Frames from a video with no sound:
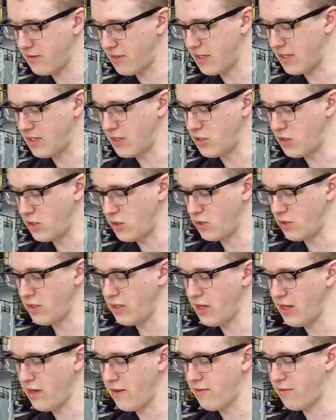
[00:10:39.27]
in June
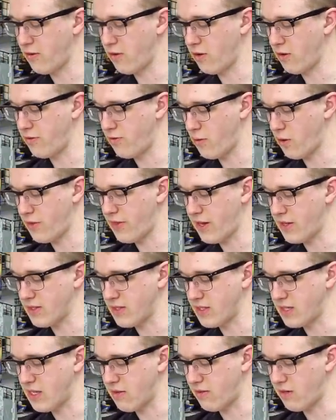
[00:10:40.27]
for four
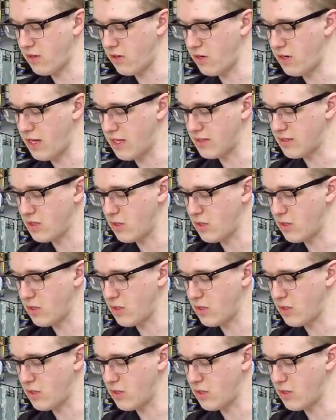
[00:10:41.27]
thousand seven hundred yen.